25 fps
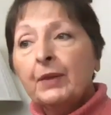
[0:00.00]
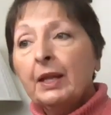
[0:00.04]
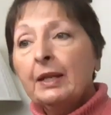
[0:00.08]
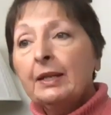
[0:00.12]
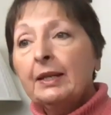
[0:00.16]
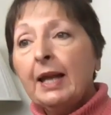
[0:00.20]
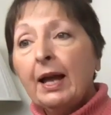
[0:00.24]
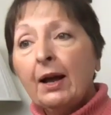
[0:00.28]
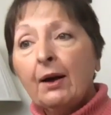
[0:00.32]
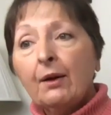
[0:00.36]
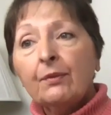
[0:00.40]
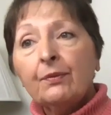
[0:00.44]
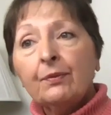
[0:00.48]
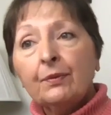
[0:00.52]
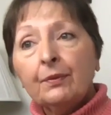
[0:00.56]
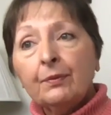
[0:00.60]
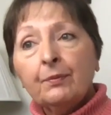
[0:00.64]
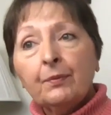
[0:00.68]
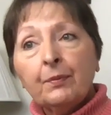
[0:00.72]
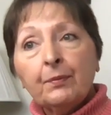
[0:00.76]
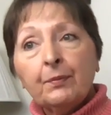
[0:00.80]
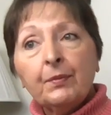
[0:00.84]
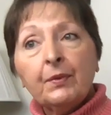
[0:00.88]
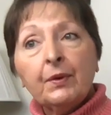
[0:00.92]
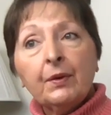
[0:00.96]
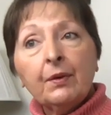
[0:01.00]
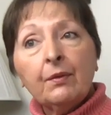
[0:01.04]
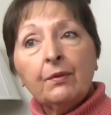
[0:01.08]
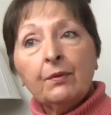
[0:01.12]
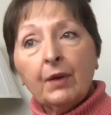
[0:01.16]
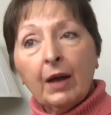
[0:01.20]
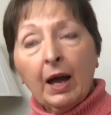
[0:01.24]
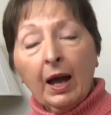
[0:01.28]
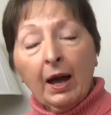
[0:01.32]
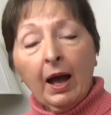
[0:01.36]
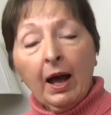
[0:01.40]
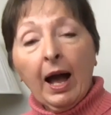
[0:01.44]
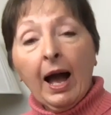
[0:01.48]
Now,
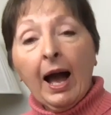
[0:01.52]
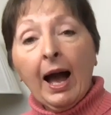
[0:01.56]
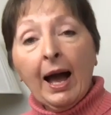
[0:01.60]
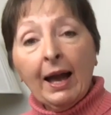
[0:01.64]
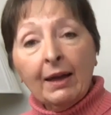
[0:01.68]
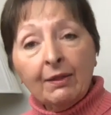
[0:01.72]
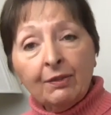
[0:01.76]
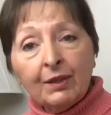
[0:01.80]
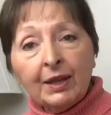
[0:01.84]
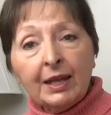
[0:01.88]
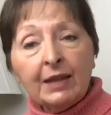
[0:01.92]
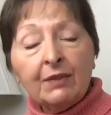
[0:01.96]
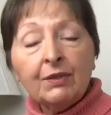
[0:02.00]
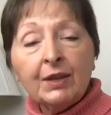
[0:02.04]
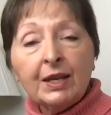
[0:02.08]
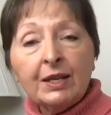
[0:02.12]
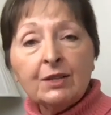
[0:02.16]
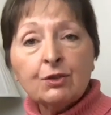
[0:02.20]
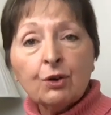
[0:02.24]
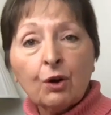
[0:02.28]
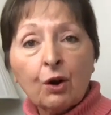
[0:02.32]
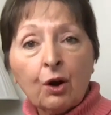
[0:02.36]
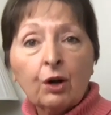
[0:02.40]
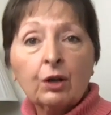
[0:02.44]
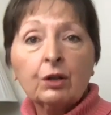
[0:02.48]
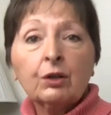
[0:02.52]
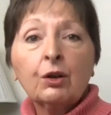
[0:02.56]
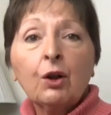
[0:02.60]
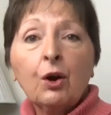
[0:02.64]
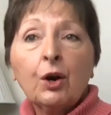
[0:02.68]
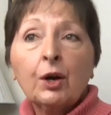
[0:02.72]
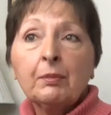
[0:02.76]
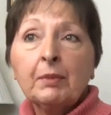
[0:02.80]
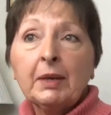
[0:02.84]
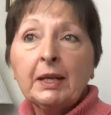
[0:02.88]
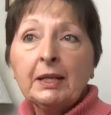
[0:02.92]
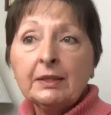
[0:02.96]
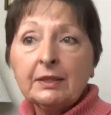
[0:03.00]
I think these are
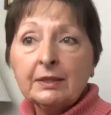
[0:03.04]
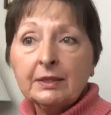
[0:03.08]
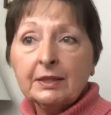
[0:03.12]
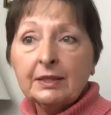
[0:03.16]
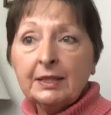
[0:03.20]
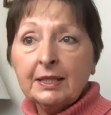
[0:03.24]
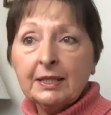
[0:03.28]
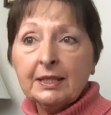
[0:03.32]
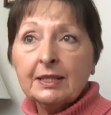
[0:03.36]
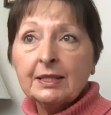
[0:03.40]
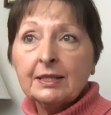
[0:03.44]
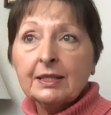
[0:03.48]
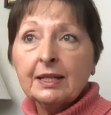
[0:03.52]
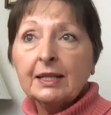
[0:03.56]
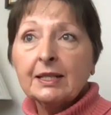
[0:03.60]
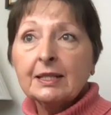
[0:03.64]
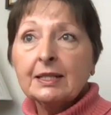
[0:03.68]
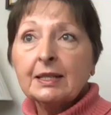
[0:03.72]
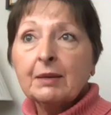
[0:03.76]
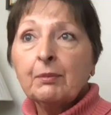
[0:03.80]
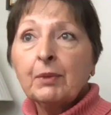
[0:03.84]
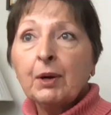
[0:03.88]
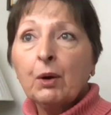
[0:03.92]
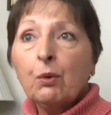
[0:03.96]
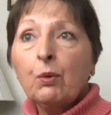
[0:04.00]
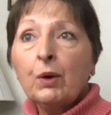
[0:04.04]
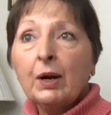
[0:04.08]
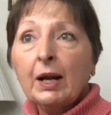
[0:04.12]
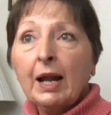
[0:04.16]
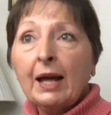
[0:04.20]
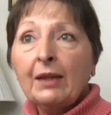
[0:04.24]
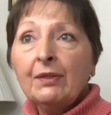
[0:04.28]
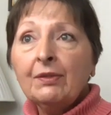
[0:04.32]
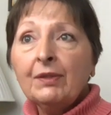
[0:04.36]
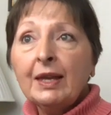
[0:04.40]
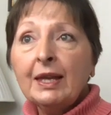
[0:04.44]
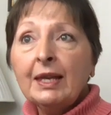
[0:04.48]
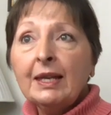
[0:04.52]
alarming statistics, but what I
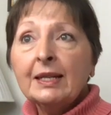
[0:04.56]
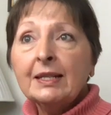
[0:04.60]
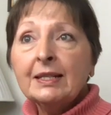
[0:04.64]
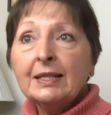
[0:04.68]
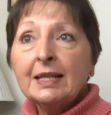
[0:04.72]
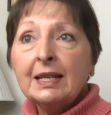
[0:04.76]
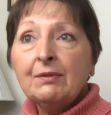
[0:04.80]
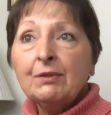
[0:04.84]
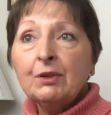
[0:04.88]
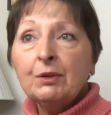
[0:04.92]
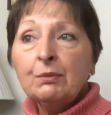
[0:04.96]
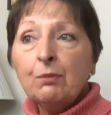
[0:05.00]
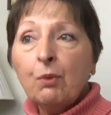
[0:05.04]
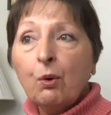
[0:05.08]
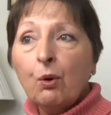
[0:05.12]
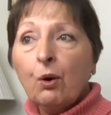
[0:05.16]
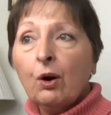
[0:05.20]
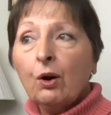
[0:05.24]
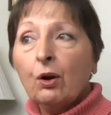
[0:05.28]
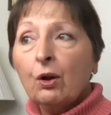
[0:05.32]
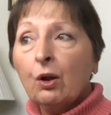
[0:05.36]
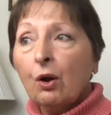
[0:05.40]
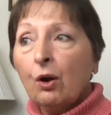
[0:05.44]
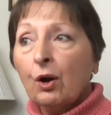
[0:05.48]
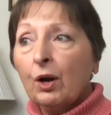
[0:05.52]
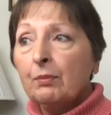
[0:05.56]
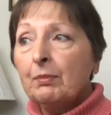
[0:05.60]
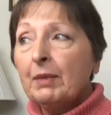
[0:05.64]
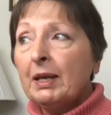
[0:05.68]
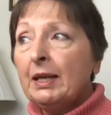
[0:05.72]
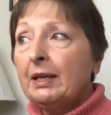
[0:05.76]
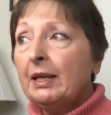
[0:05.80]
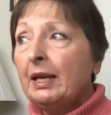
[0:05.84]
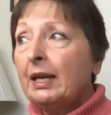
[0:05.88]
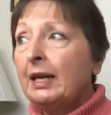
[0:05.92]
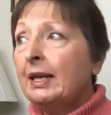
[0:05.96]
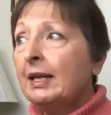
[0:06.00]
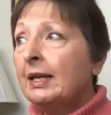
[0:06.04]
think is even more alarming
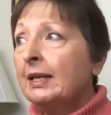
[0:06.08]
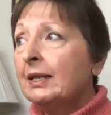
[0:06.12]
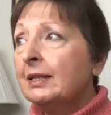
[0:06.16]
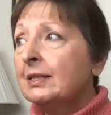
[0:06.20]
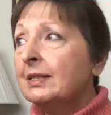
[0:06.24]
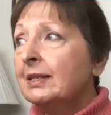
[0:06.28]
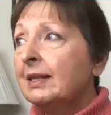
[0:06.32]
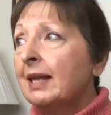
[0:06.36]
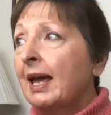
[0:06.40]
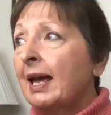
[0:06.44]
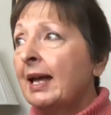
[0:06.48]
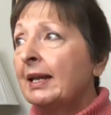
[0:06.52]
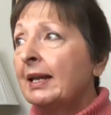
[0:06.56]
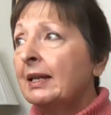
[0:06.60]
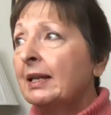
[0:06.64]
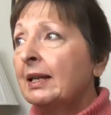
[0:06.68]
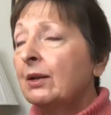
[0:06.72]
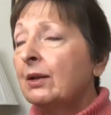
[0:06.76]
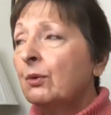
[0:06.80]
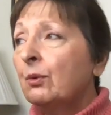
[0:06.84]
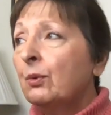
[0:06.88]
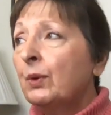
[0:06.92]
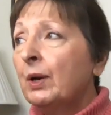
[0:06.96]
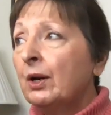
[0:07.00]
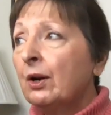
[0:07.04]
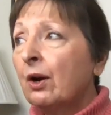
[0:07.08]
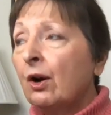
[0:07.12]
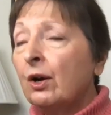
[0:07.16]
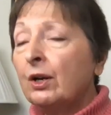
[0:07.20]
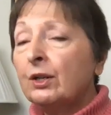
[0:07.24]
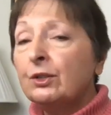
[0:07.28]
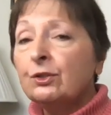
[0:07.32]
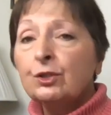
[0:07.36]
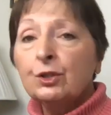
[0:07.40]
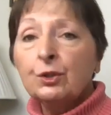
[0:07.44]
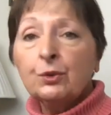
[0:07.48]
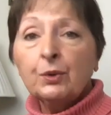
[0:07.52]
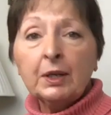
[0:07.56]
is that we aren't
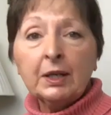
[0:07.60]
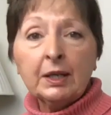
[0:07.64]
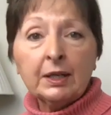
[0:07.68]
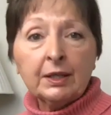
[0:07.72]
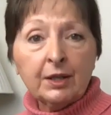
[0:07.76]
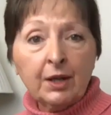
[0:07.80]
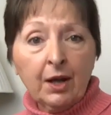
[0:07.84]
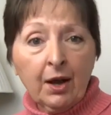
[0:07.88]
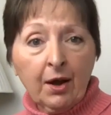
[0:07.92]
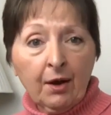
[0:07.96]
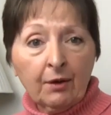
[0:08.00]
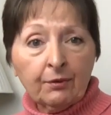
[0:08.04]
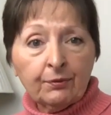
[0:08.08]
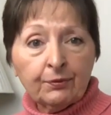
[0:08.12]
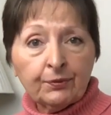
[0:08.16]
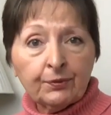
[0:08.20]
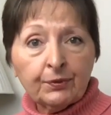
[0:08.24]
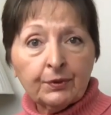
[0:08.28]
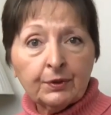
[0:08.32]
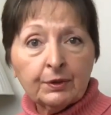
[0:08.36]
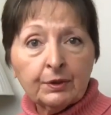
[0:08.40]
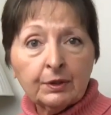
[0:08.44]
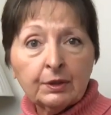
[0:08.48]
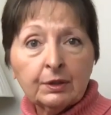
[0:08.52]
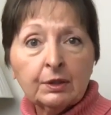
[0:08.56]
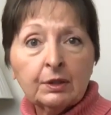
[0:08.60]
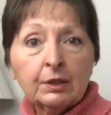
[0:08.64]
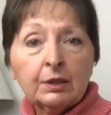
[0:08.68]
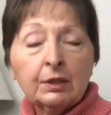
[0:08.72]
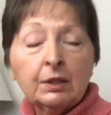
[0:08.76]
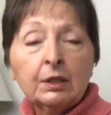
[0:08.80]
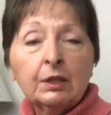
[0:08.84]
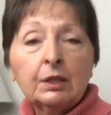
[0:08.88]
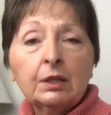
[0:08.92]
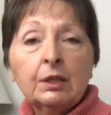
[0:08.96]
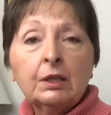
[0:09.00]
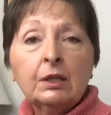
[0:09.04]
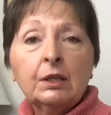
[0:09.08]
doing enough
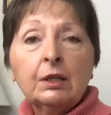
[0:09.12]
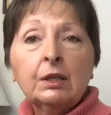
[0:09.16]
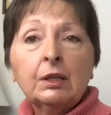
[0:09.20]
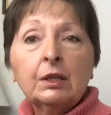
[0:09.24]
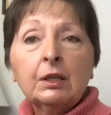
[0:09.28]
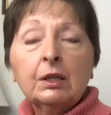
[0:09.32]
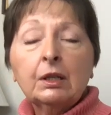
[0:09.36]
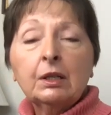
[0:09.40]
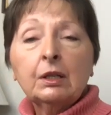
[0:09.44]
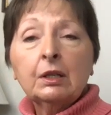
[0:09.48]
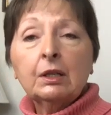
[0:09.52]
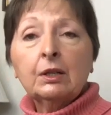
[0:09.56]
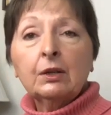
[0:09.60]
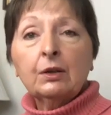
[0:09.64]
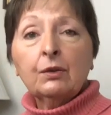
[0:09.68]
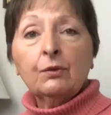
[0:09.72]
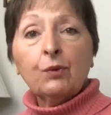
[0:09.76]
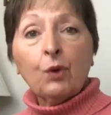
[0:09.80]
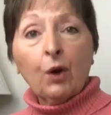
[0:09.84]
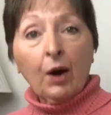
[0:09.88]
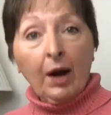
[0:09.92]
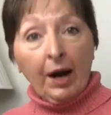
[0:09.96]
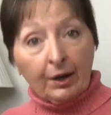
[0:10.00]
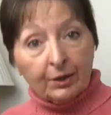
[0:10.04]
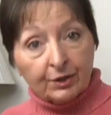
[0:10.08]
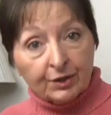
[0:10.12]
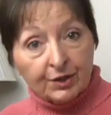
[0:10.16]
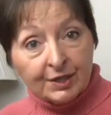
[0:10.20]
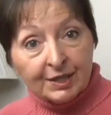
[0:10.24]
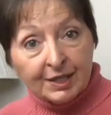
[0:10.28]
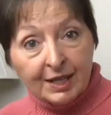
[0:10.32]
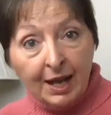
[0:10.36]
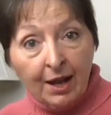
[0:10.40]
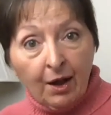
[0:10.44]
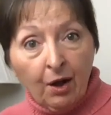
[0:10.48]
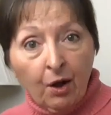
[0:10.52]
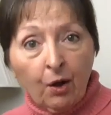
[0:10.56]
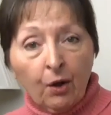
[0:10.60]
for
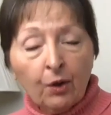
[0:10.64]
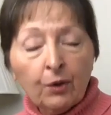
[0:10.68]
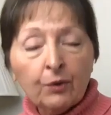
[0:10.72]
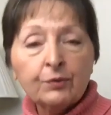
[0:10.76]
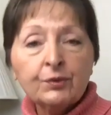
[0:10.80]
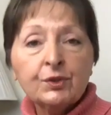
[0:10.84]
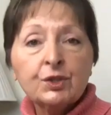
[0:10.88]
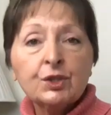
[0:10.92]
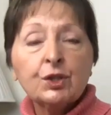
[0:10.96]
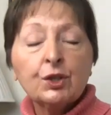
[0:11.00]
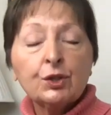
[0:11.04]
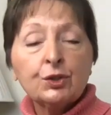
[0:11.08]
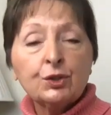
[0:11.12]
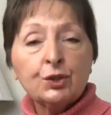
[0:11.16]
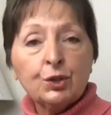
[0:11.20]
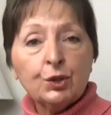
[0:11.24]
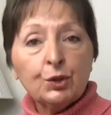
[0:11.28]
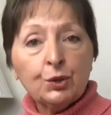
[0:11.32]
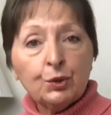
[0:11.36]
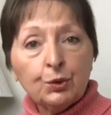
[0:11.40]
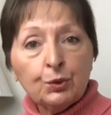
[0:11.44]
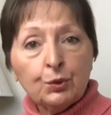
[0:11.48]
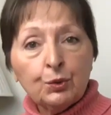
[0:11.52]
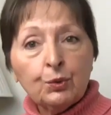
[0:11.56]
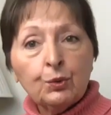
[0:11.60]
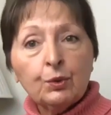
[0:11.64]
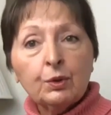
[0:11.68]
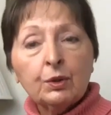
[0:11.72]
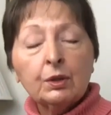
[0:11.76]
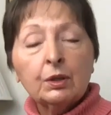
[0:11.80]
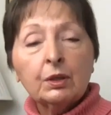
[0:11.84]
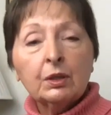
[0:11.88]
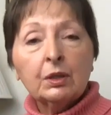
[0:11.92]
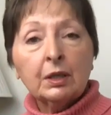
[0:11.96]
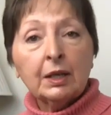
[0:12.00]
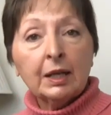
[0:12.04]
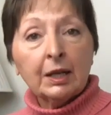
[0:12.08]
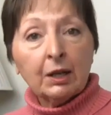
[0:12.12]
ourselves to
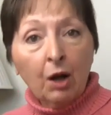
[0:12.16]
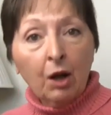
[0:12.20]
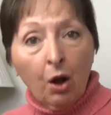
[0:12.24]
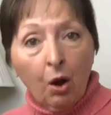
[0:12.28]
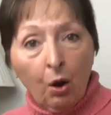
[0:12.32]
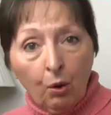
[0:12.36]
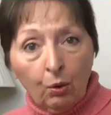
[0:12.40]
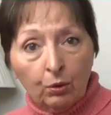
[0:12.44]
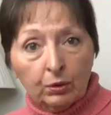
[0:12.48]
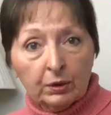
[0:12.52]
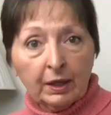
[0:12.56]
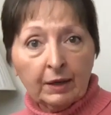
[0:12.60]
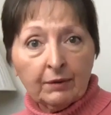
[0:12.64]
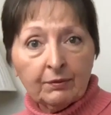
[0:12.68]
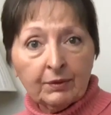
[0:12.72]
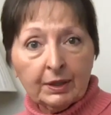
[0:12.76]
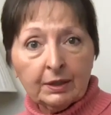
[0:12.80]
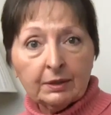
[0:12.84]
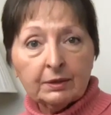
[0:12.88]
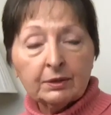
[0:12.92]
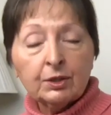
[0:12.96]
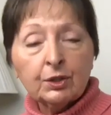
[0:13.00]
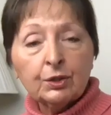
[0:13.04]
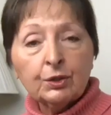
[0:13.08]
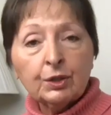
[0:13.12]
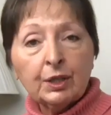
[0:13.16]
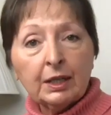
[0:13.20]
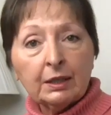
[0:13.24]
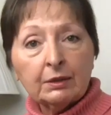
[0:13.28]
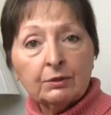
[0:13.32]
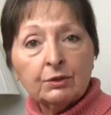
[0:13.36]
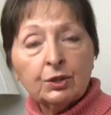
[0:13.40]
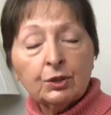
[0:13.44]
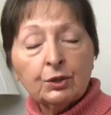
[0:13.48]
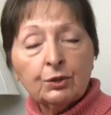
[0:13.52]
get a hold of it, to get